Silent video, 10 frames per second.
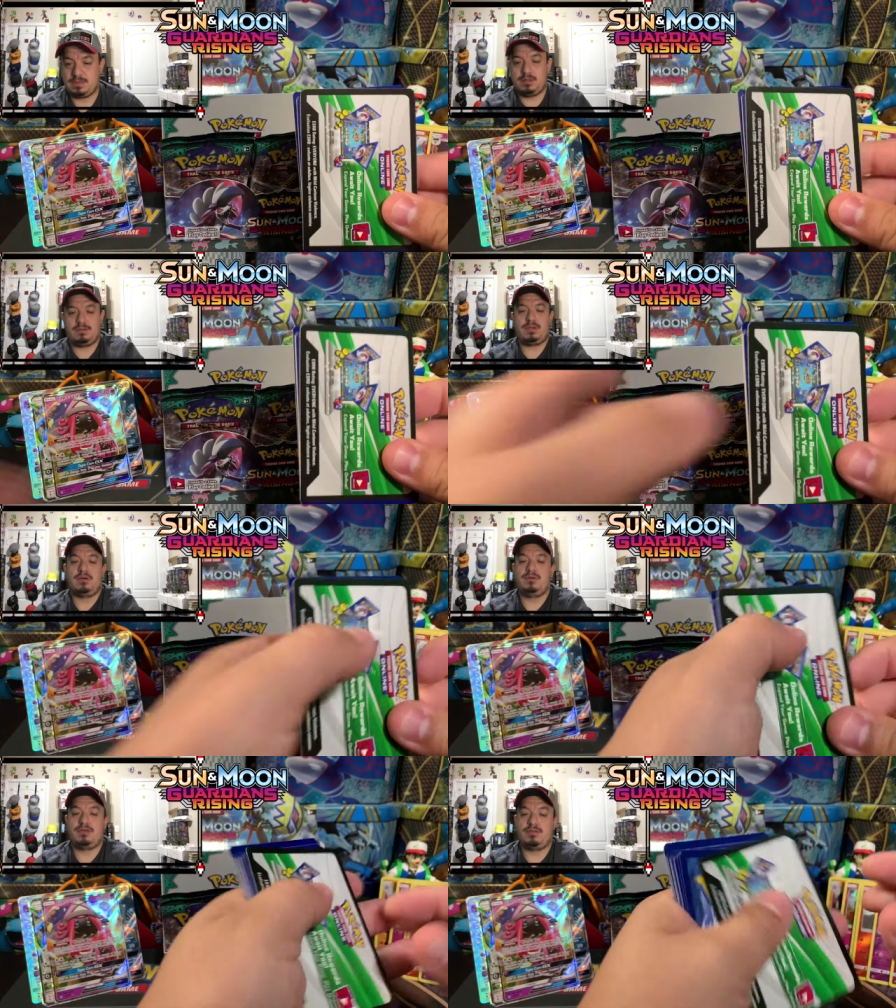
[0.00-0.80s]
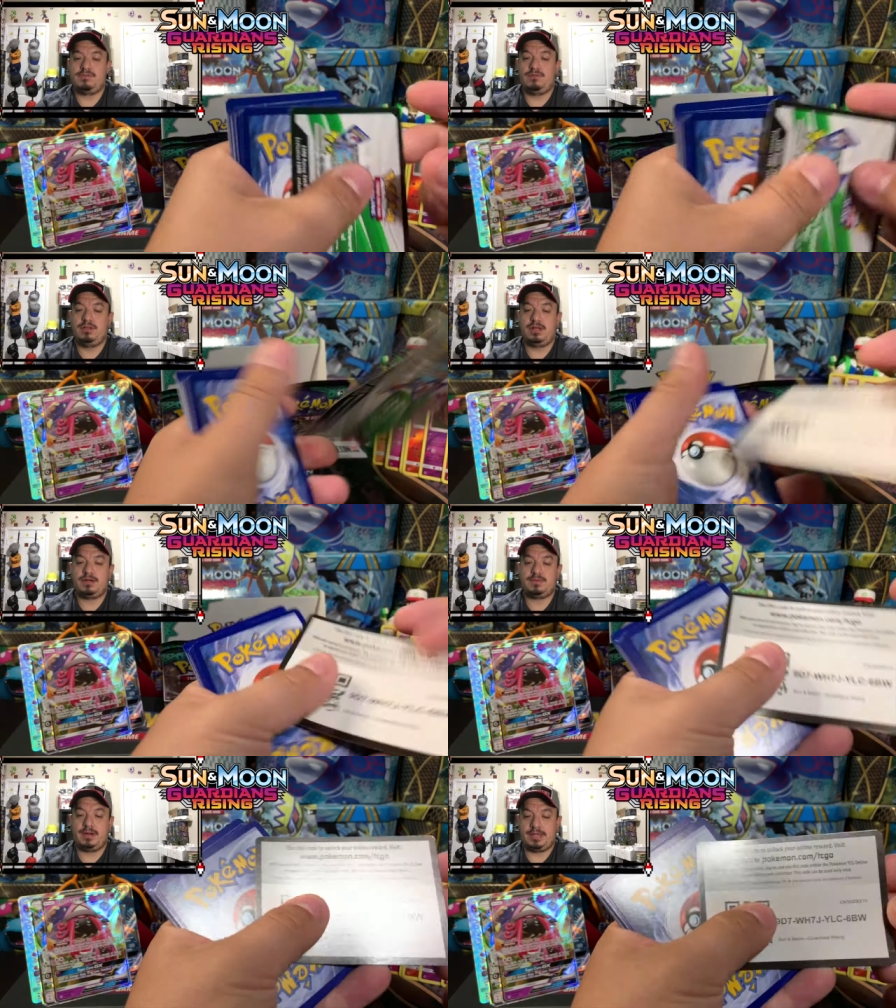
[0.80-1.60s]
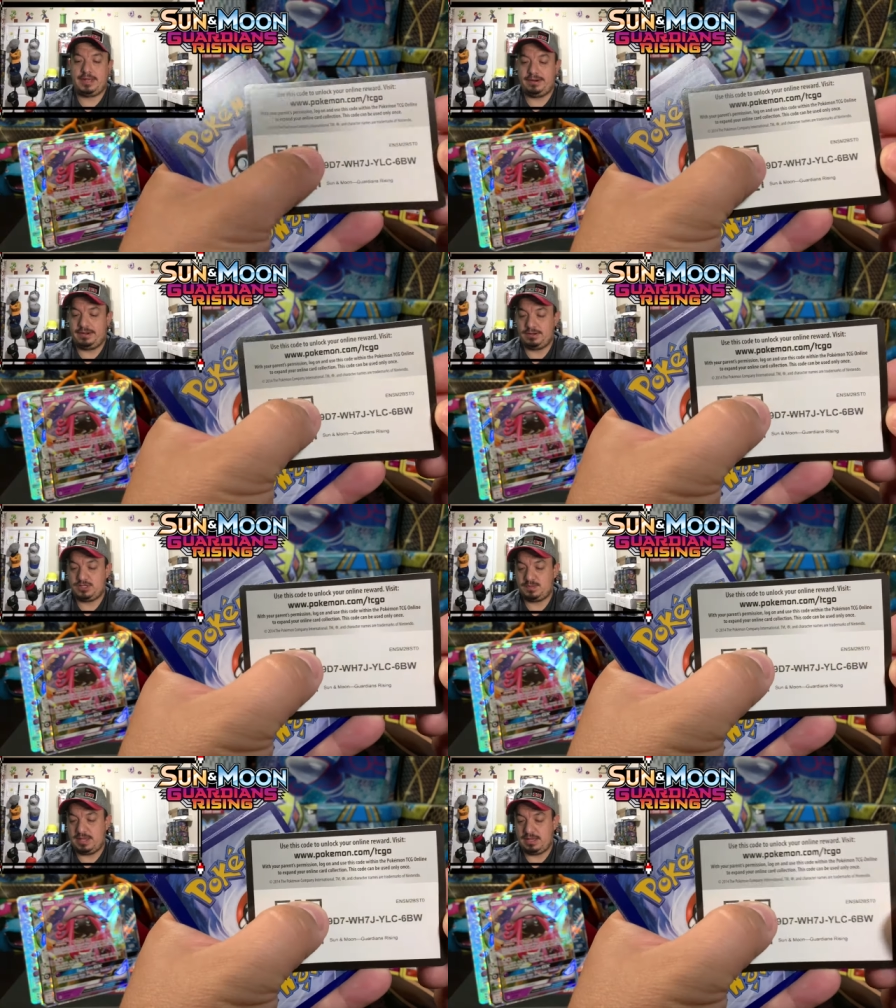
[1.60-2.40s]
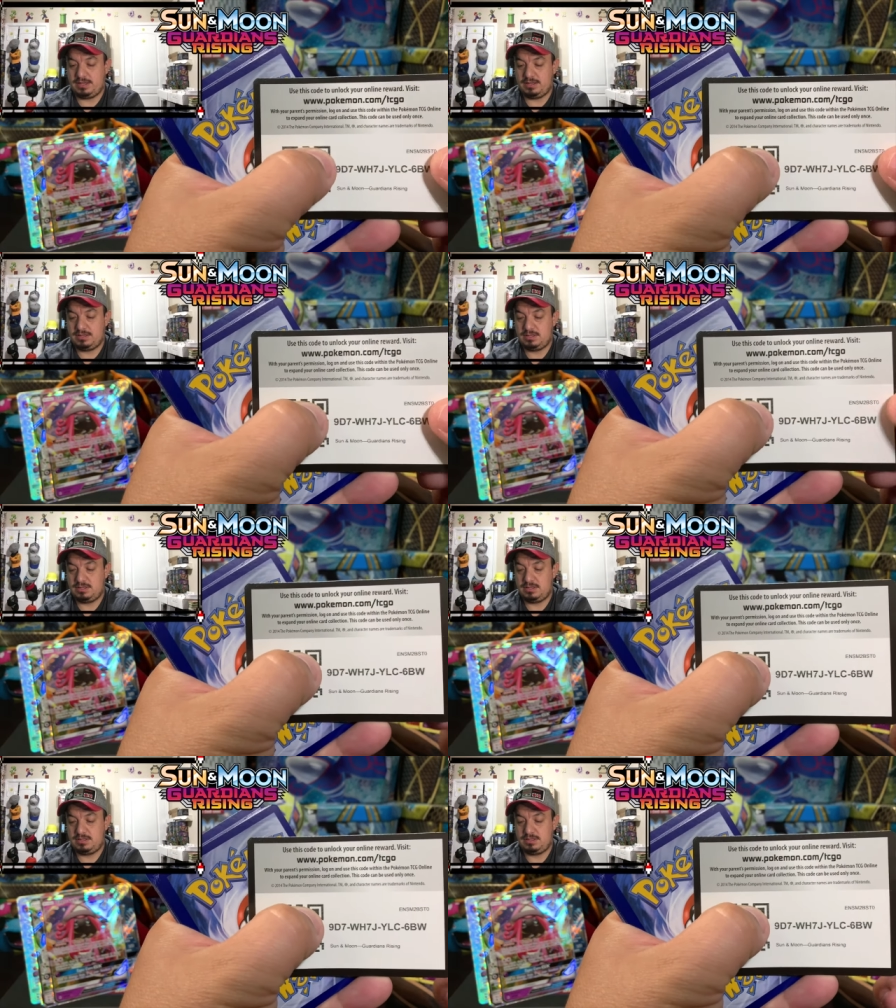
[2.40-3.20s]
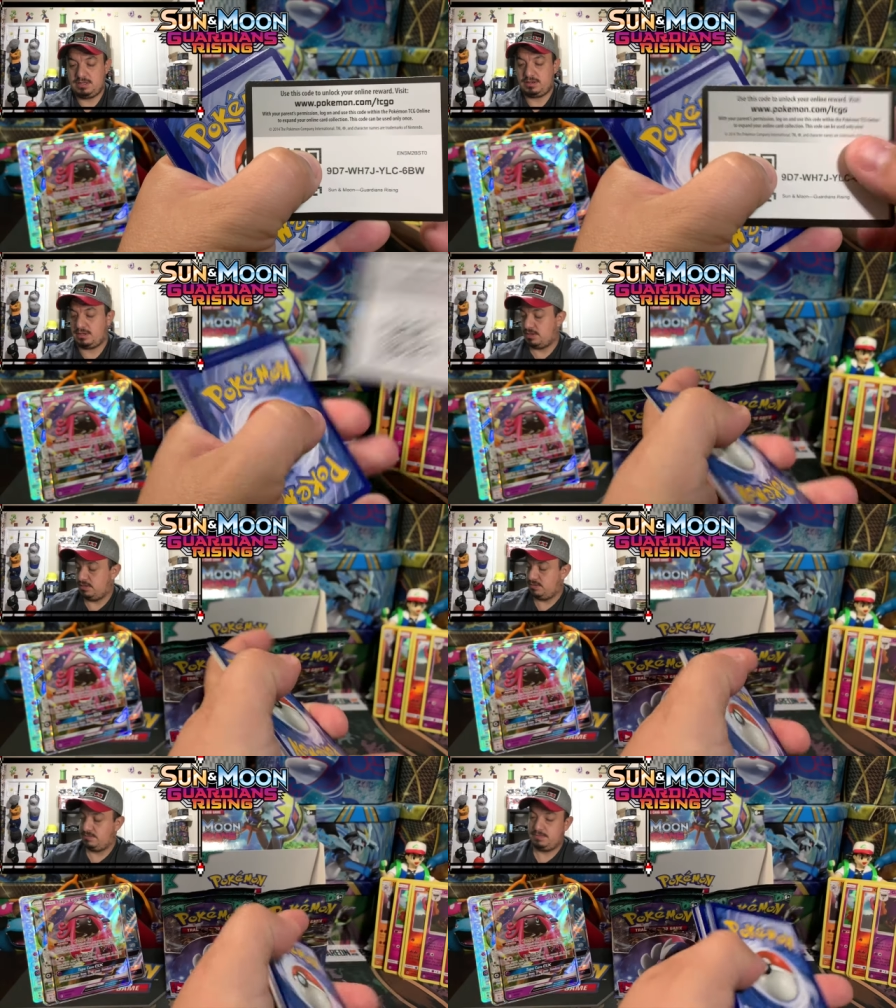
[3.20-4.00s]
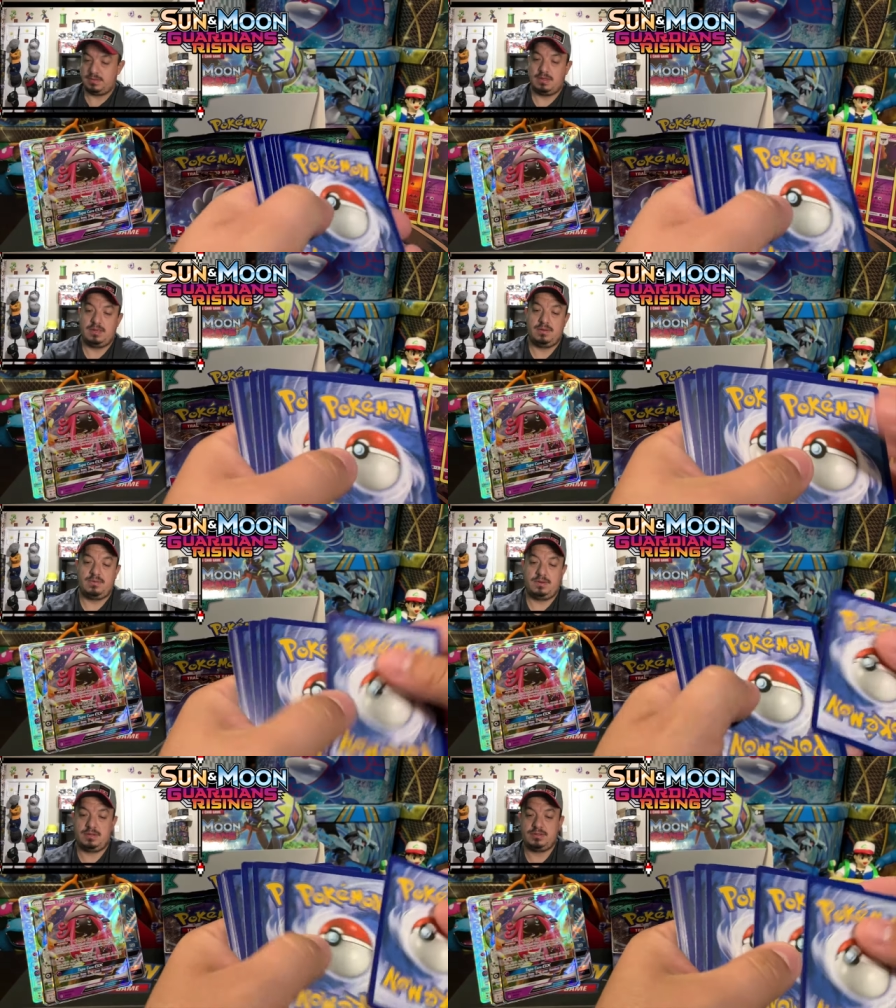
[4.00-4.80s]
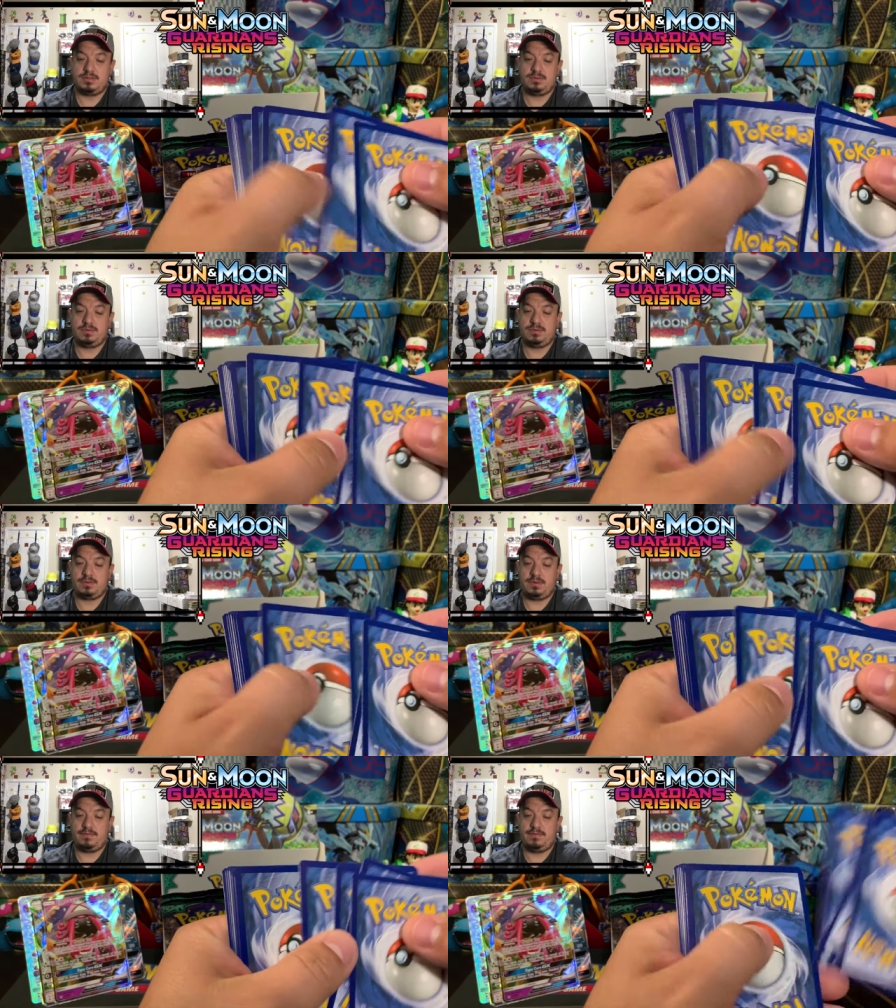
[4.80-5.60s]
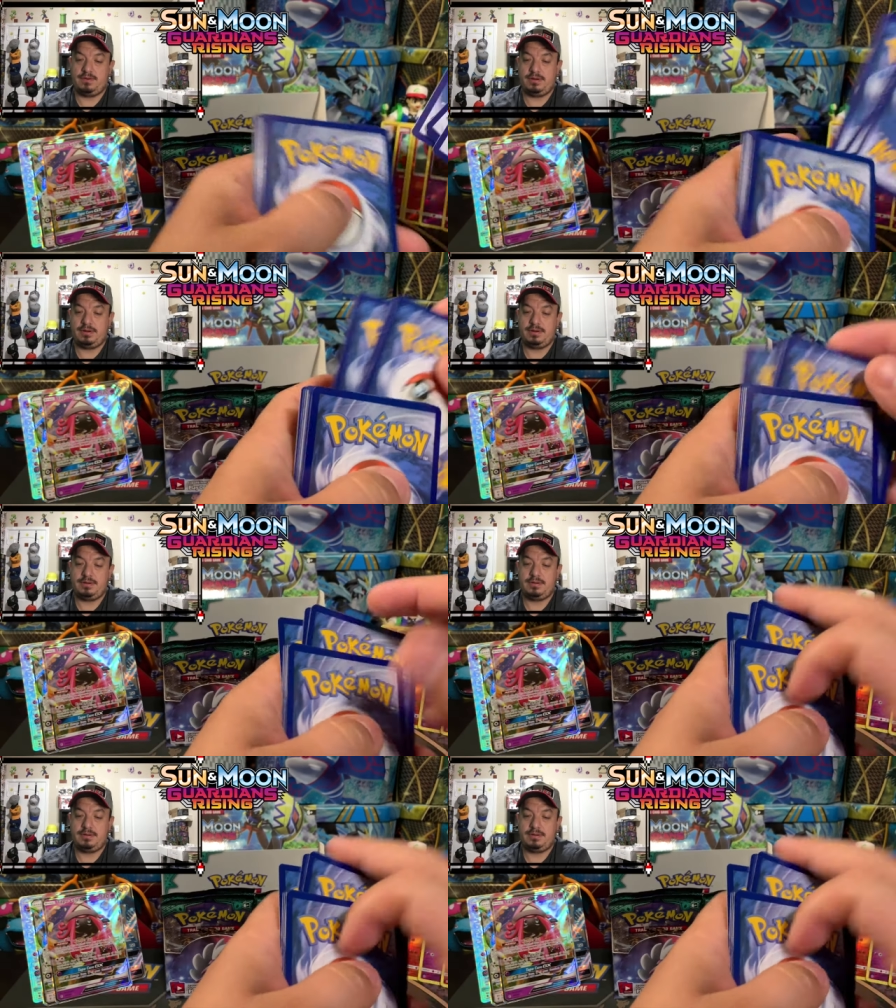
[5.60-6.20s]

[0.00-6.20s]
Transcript: Here we go, another full art right here on this pack. There you go. One, two, three, four.